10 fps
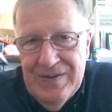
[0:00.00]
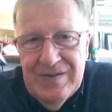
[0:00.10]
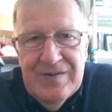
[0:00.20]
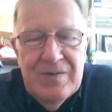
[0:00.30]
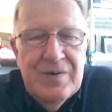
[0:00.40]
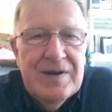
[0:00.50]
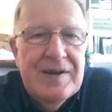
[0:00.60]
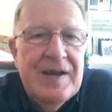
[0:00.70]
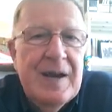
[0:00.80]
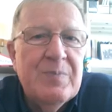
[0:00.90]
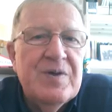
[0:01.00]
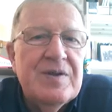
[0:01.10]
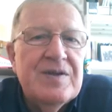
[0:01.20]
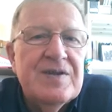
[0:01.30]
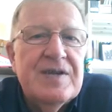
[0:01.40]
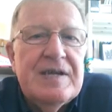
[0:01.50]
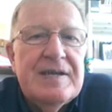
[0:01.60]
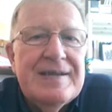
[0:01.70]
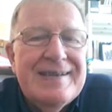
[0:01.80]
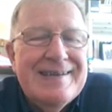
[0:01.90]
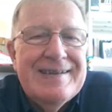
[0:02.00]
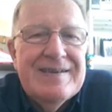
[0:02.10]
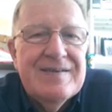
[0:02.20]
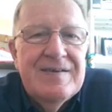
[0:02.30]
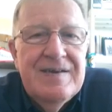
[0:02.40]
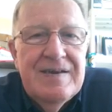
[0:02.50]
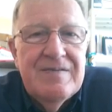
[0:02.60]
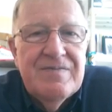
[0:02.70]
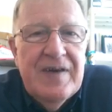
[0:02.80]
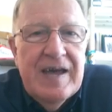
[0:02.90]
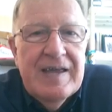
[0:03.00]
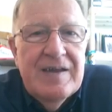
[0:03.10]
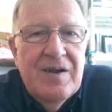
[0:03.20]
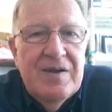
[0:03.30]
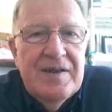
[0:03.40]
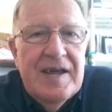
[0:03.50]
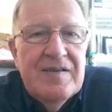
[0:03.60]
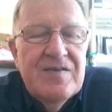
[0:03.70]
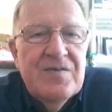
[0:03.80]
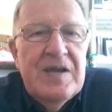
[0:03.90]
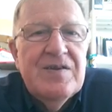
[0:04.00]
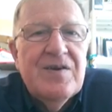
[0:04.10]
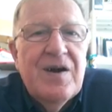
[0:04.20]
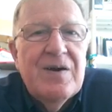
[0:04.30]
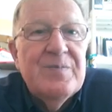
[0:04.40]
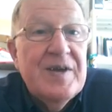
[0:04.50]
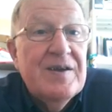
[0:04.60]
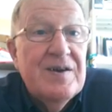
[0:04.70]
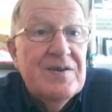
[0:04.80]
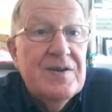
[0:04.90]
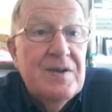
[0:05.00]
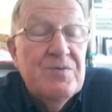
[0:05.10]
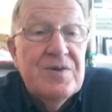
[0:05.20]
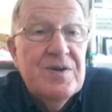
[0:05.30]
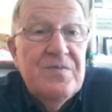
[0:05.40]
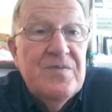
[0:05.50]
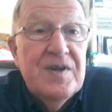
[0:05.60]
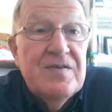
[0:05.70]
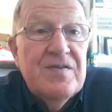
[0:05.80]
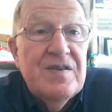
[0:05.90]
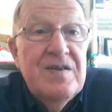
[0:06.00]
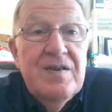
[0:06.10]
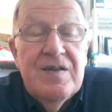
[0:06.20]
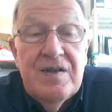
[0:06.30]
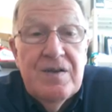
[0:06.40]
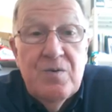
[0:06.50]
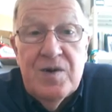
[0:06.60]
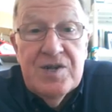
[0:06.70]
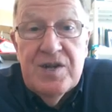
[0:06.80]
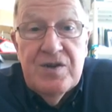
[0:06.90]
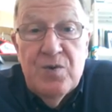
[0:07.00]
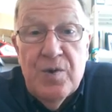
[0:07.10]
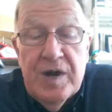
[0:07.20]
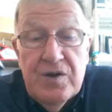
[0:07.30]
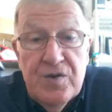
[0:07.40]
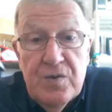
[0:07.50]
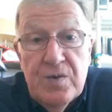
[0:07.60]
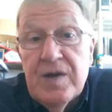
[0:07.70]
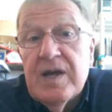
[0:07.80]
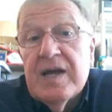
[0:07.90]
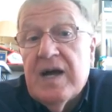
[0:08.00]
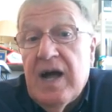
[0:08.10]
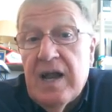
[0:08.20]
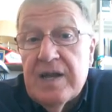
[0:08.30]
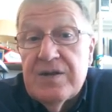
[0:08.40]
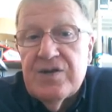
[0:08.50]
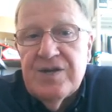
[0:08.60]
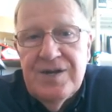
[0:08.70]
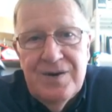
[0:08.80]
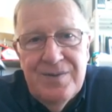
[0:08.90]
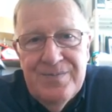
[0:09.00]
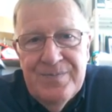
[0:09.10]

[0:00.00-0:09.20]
So what had happened is he didn't, in fact, get on that streetcar because he was convinced that it wasn't going to College Hill.